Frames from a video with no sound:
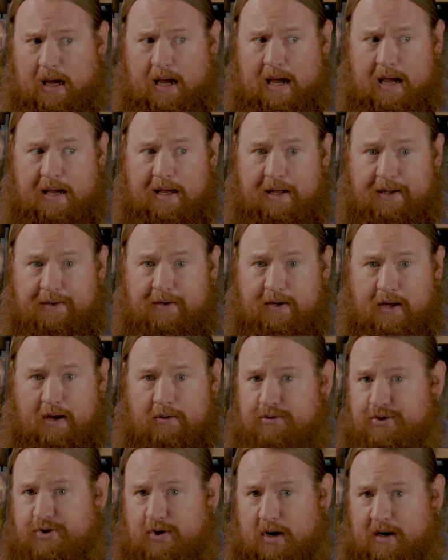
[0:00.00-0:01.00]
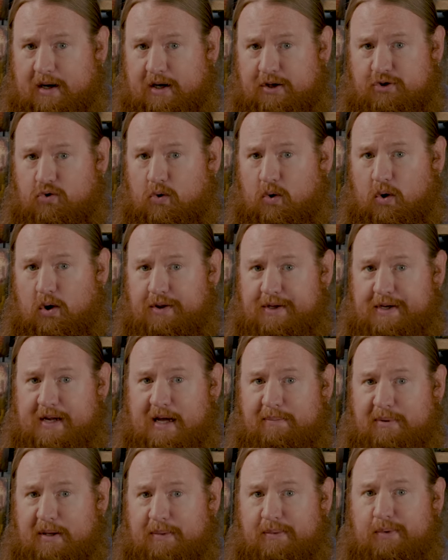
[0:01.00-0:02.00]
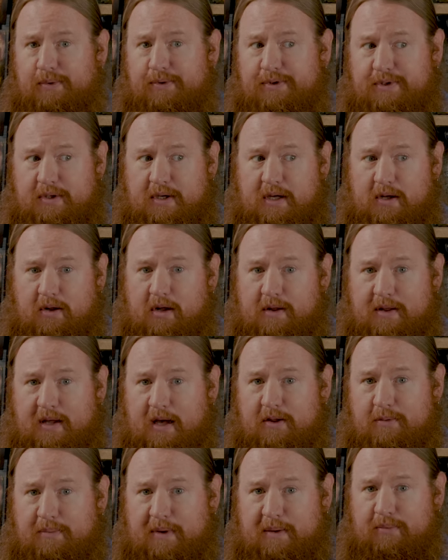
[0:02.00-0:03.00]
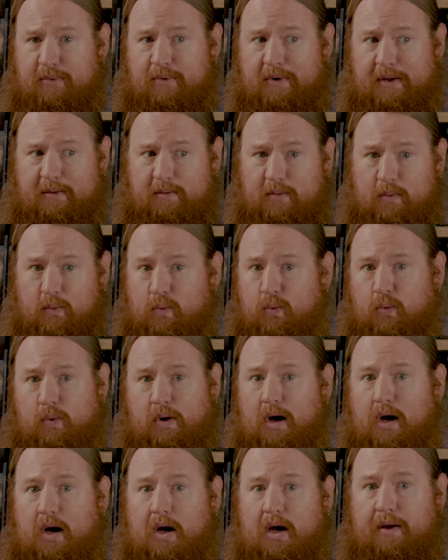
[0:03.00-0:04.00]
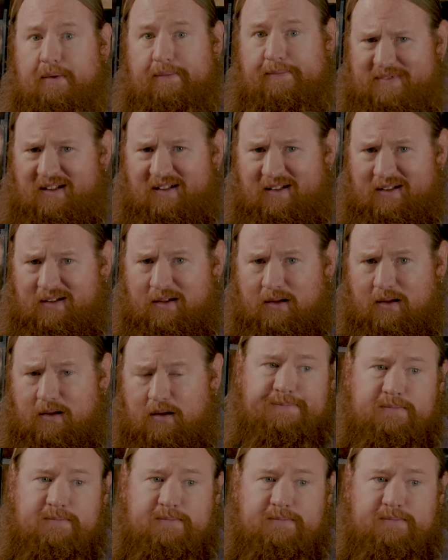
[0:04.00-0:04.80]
and it was trying to control all the dead people to kill all the other people. And ooh ah, eh.